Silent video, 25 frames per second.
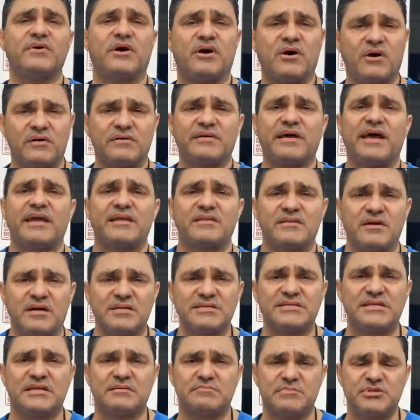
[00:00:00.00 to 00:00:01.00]
our
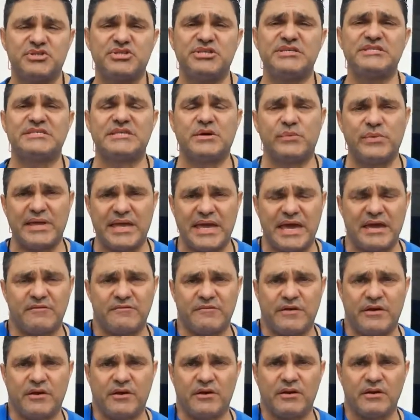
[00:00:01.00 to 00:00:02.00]
diagnostic machines that we have
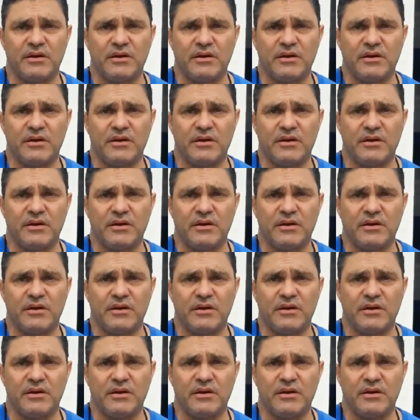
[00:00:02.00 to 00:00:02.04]
here.